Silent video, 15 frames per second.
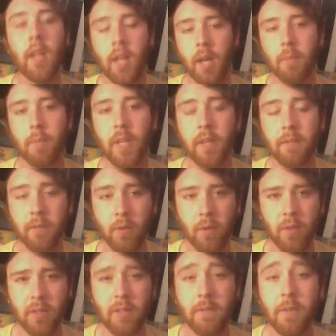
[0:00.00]
And me, of
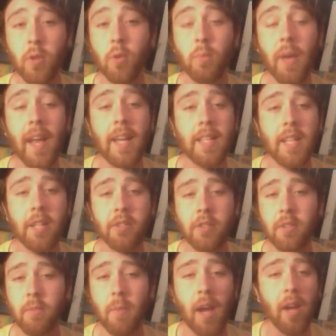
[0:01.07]
course. If you pay
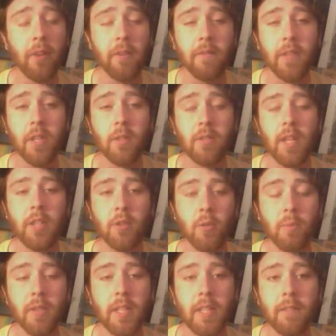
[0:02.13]
attention to my other videos, I
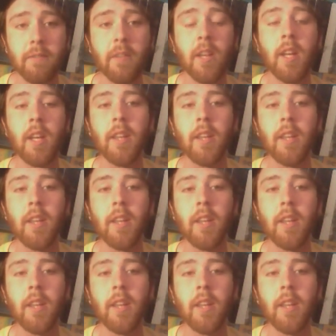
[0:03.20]
do believe